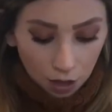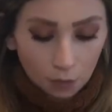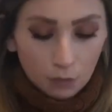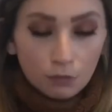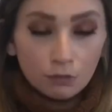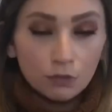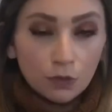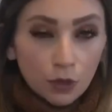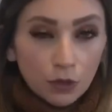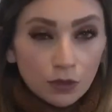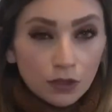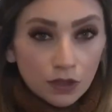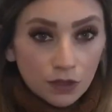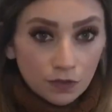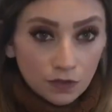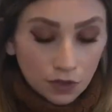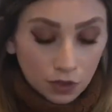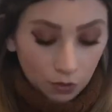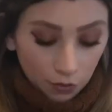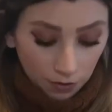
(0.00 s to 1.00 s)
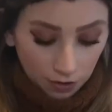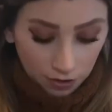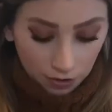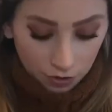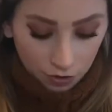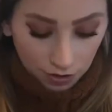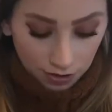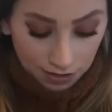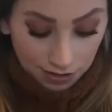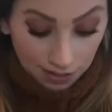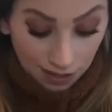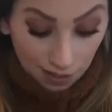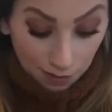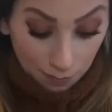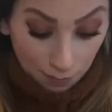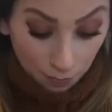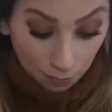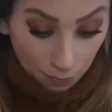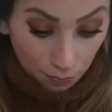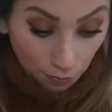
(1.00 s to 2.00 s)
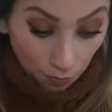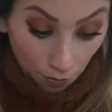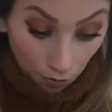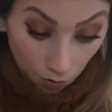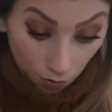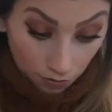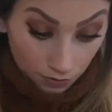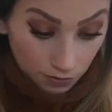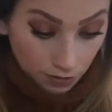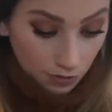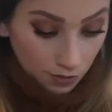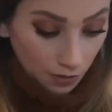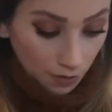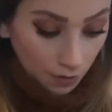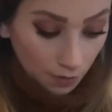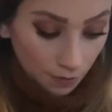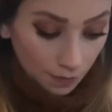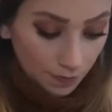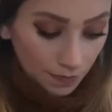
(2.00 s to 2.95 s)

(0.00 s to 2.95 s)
most of the toiletries that I brought, so